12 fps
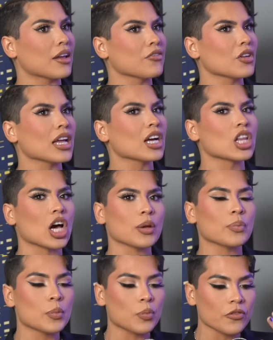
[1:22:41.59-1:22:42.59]
And I feel like a lot
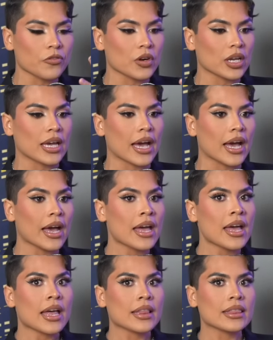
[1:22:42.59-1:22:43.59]
of people forget
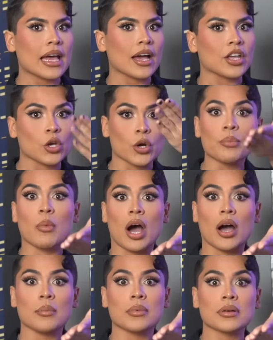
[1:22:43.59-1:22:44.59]
that your
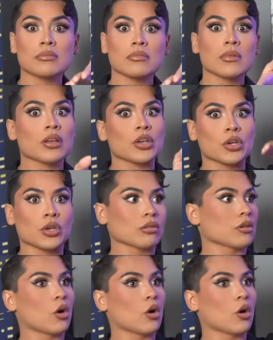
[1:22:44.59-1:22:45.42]
mom, mm-hmm.